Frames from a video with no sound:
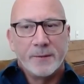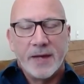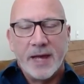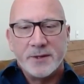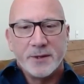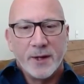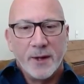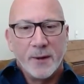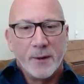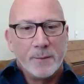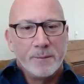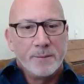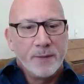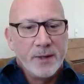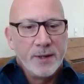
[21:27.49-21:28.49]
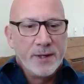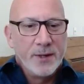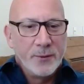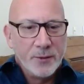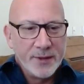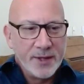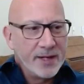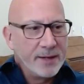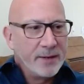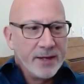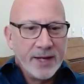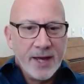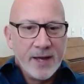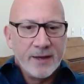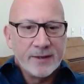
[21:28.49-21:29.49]
at your home with
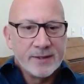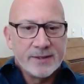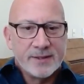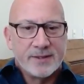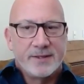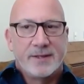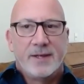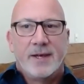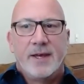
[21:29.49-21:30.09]
anybody else,